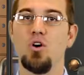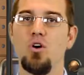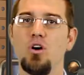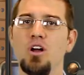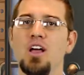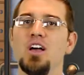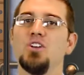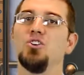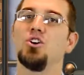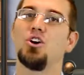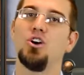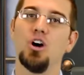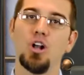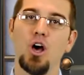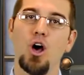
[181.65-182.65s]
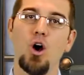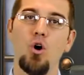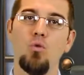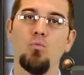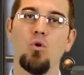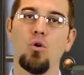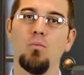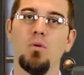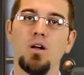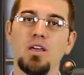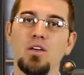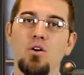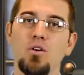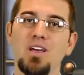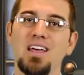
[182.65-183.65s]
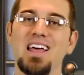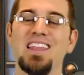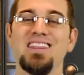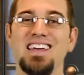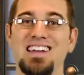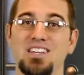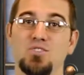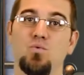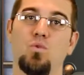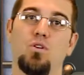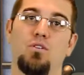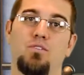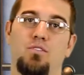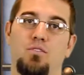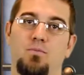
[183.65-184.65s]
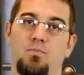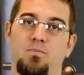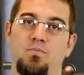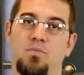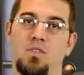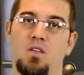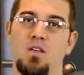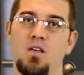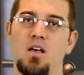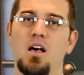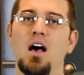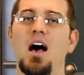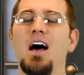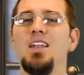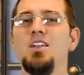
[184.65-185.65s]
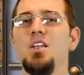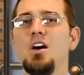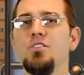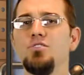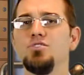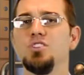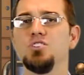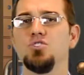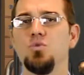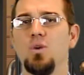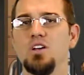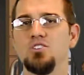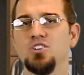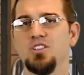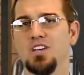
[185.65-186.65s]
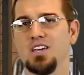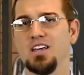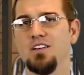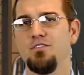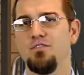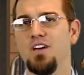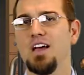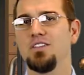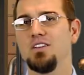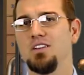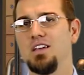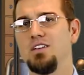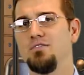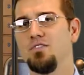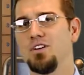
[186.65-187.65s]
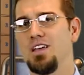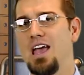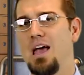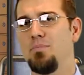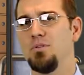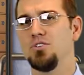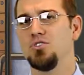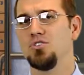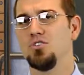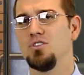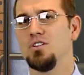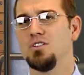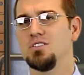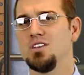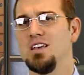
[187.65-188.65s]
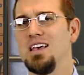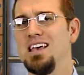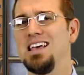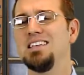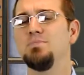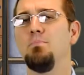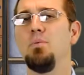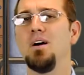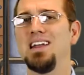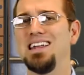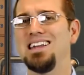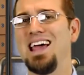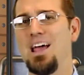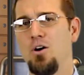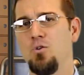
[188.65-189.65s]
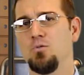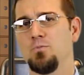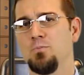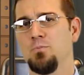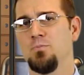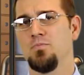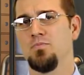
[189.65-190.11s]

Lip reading: are you're gonna owe more money on it than it's worth. Another situation that can affect the need for GAP insurance is money down.